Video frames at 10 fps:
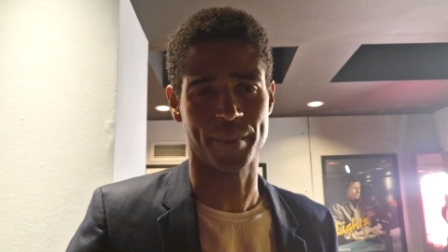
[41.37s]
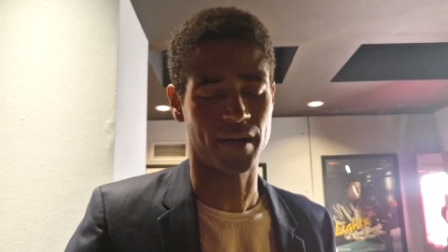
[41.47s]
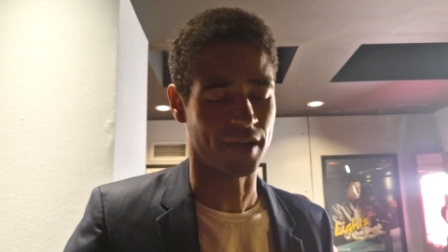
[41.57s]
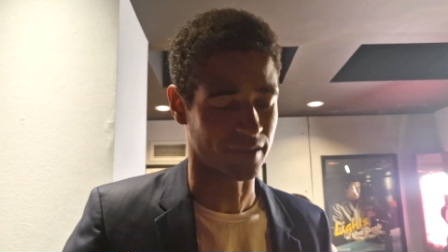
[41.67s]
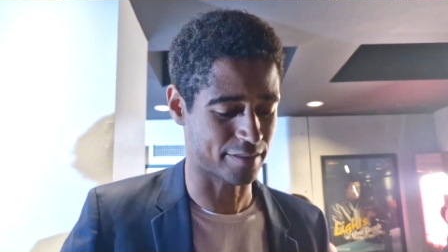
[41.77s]

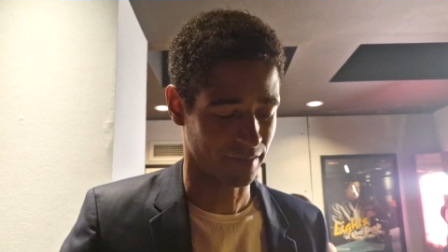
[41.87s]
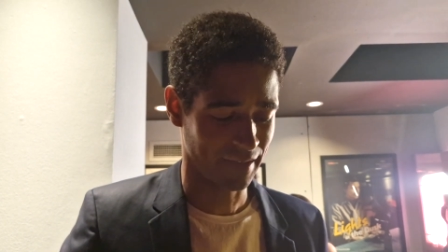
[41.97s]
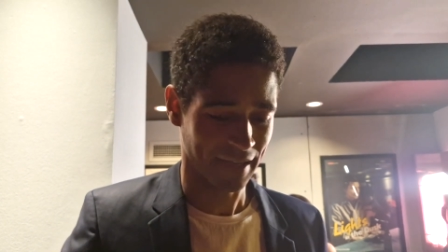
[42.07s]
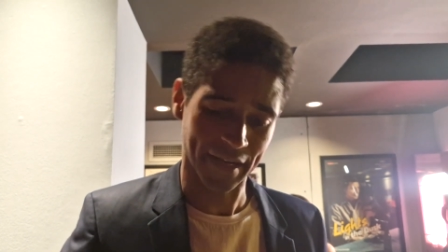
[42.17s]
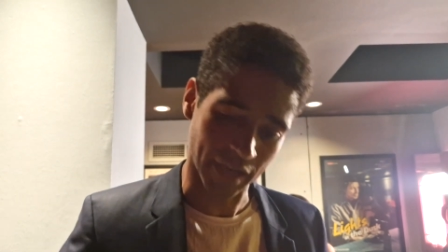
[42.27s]
path
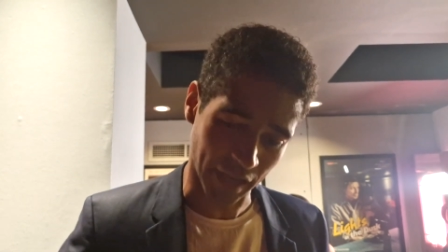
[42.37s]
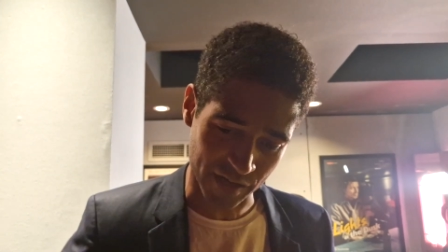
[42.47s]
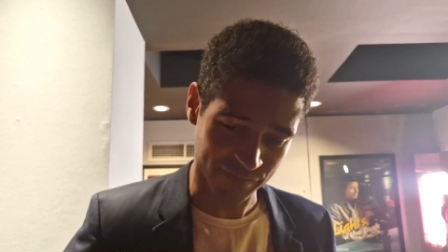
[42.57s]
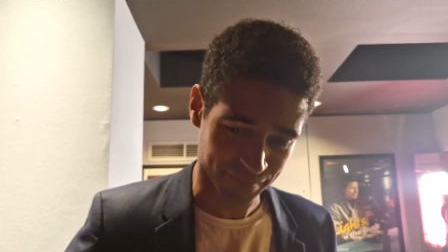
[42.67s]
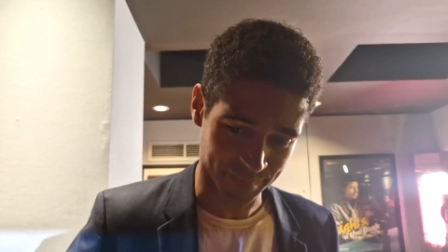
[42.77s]
in a kind
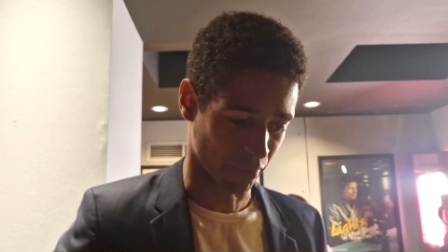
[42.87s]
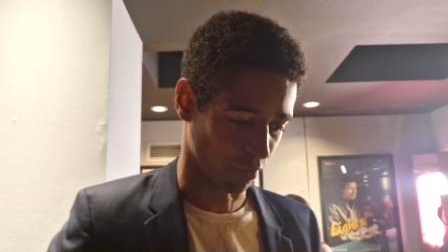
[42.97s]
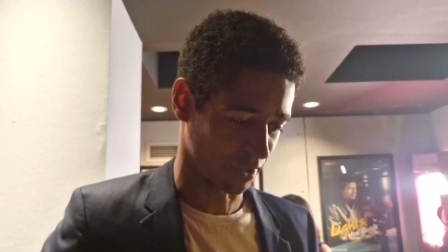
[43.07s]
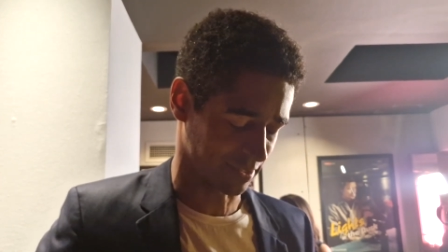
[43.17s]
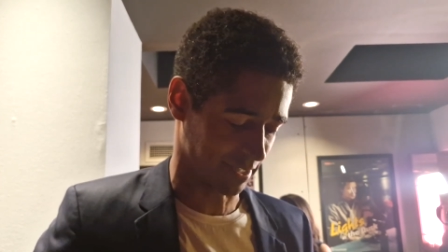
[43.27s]
of
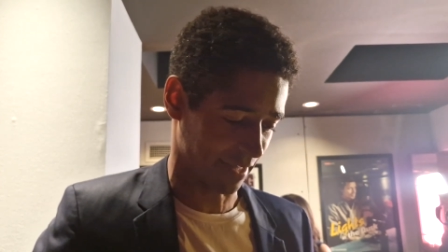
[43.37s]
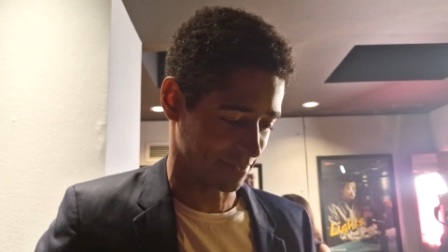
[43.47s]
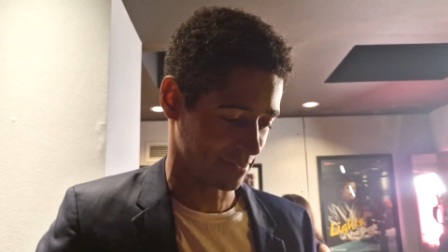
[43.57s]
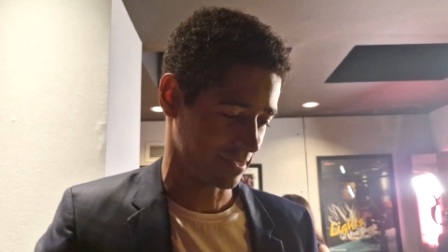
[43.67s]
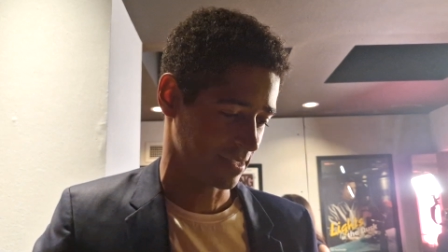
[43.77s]
broader sense.